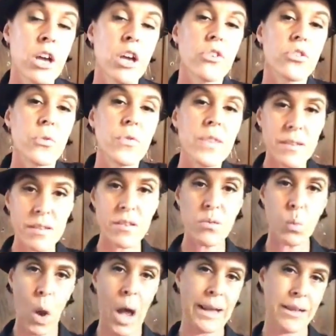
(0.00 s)
So this is
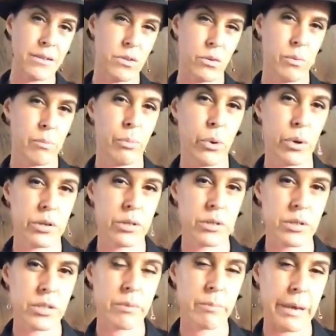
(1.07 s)
why it's so
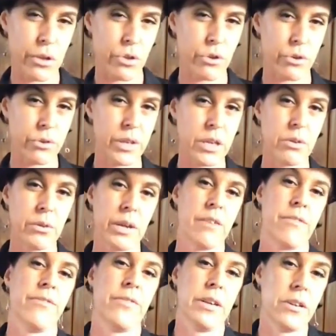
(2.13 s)
important to make sure that you get a
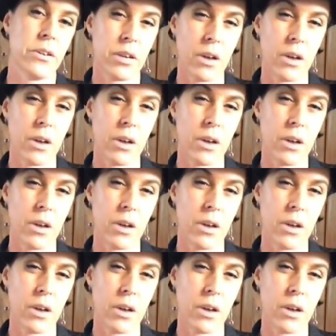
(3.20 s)
free